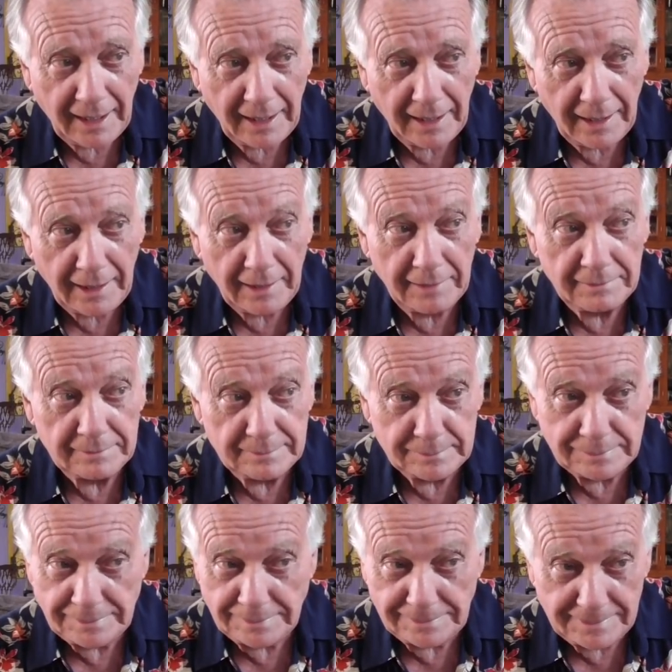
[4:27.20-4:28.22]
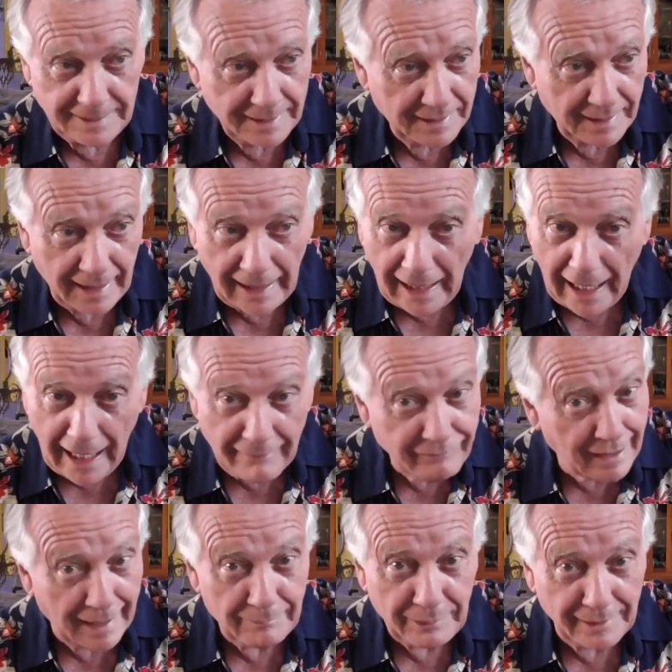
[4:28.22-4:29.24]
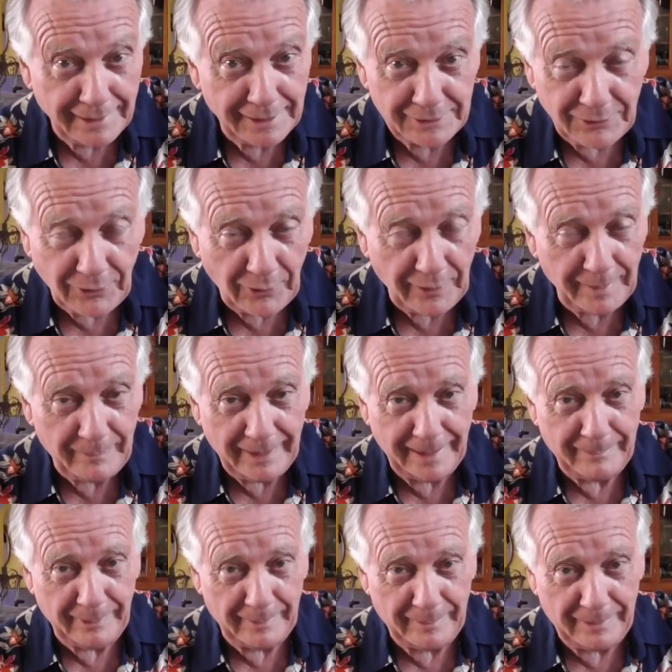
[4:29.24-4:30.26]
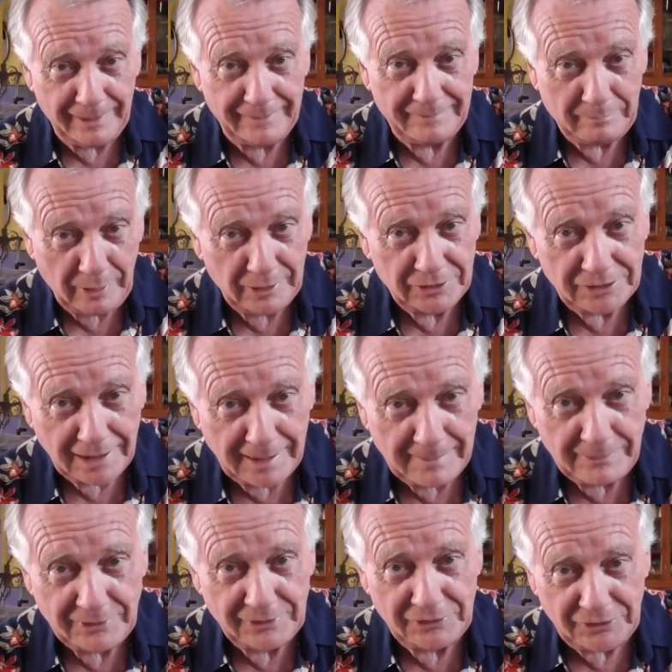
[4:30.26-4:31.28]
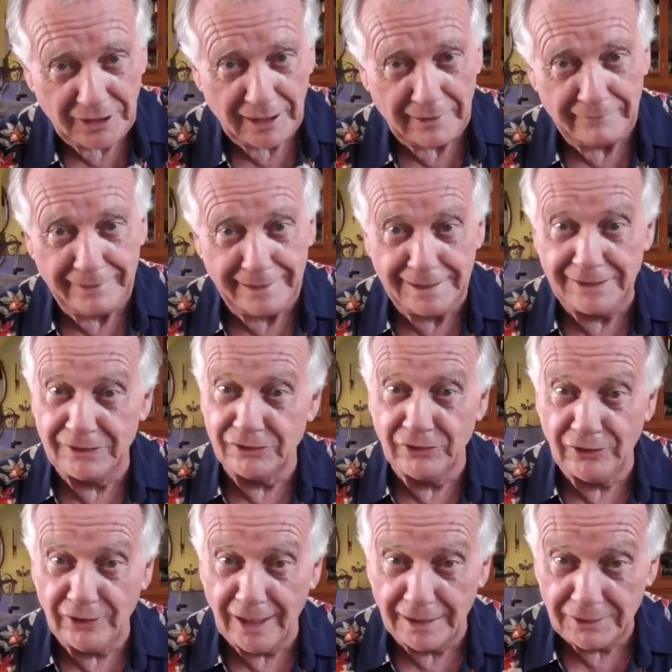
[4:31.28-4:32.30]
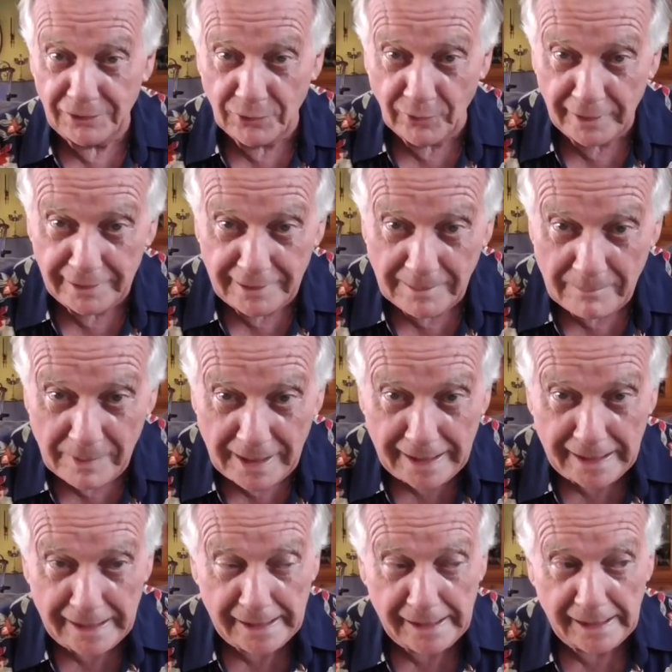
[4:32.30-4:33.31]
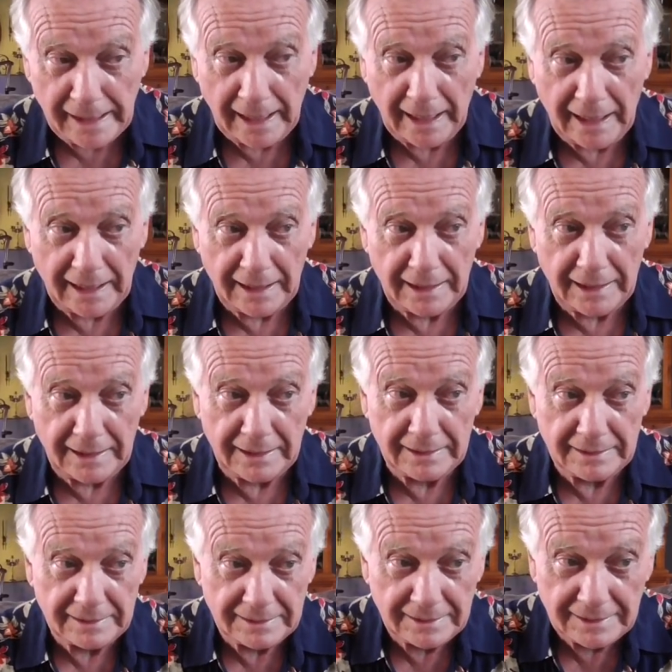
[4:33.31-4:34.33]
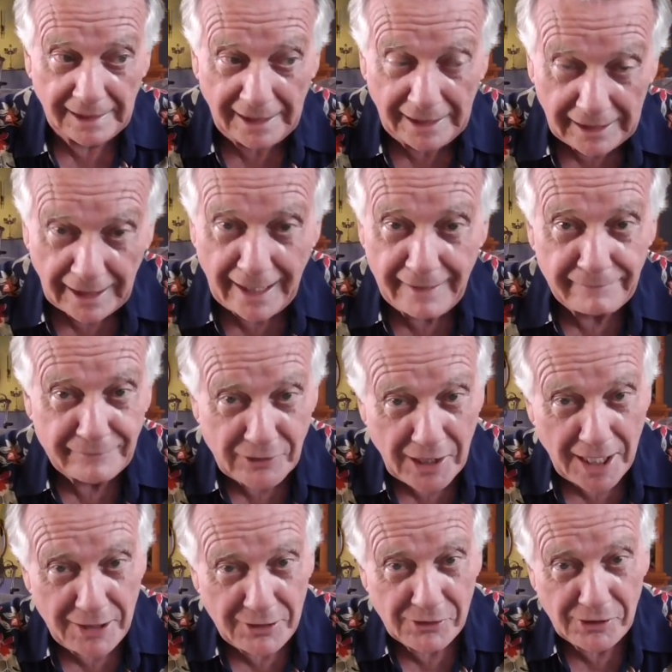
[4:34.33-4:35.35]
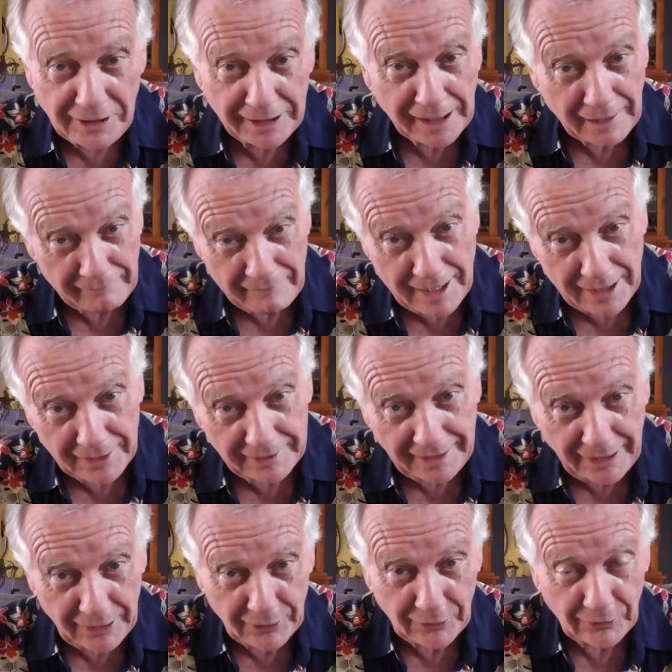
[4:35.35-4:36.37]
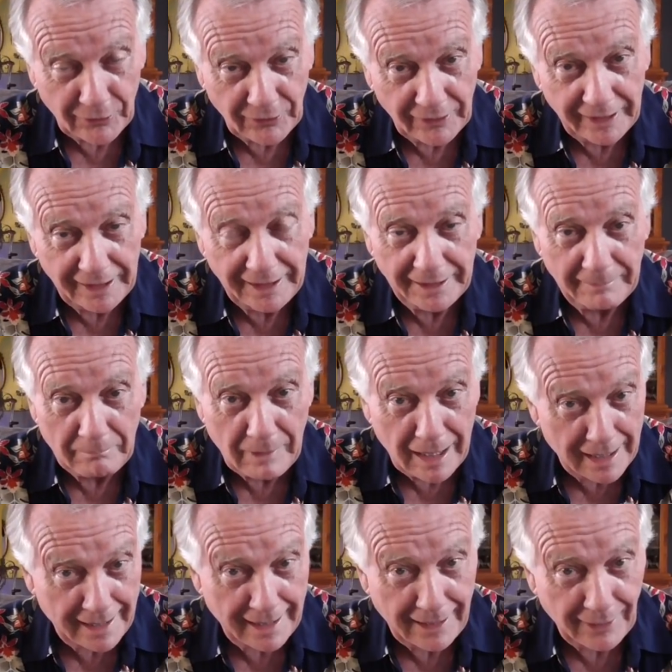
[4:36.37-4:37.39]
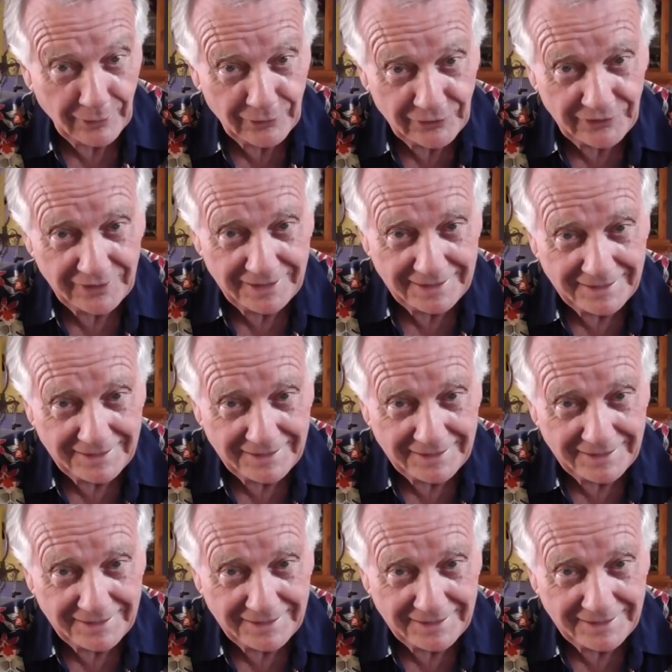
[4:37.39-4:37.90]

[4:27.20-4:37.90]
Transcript: I've got plenty of toilet paper, but push comes to shove, it is not going to be a life-changing event here in my house.